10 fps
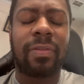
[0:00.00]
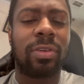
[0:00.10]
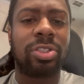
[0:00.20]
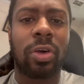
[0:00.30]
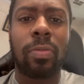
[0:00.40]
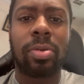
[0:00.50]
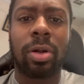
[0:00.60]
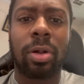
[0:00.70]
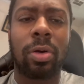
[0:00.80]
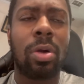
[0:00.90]
for Joe
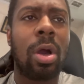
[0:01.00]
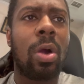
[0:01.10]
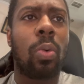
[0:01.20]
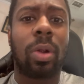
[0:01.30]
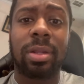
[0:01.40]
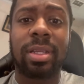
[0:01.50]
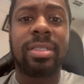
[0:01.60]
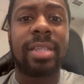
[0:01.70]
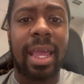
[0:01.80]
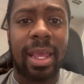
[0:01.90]
Burrow worth a
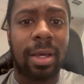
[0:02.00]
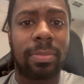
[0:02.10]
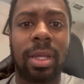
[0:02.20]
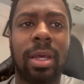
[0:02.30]
damn.